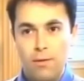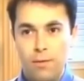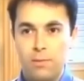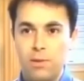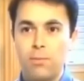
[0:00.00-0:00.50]

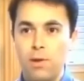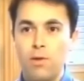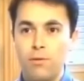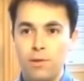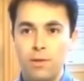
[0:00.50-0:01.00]
from somebody
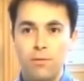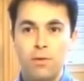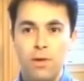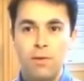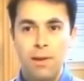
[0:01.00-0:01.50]
who was
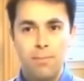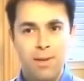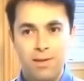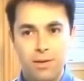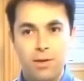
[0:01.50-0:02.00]
unforgiving and
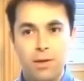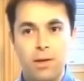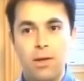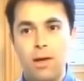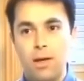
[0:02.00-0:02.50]
bitter
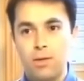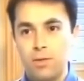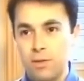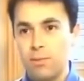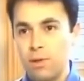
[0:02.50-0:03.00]

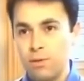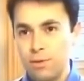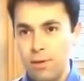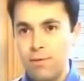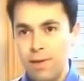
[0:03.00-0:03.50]
to somebody
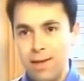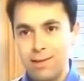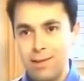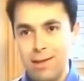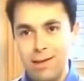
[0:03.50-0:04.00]
who's loving,
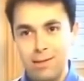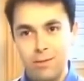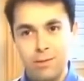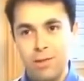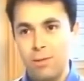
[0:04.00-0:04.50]
and
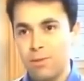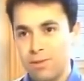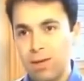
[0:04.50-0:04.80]
there was nothing